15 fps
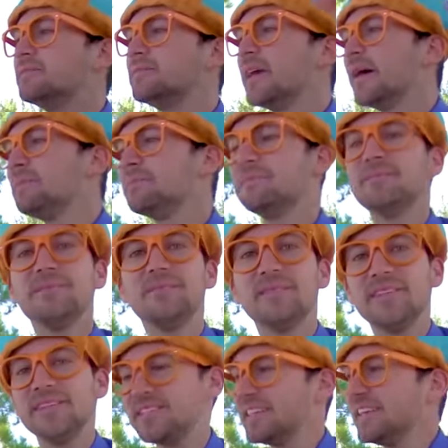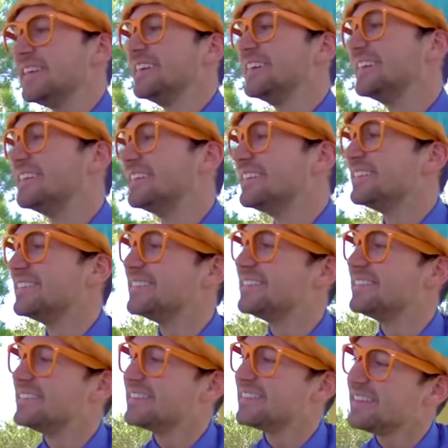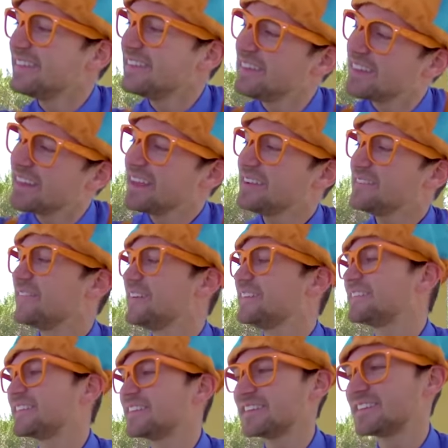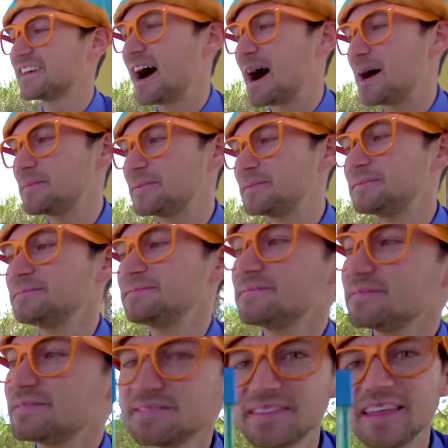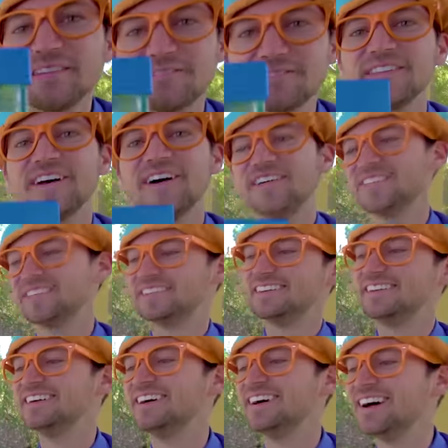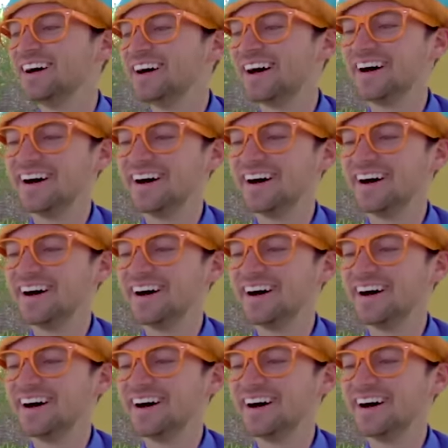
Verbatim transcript: Yep, do you see? They went to the top. They float. All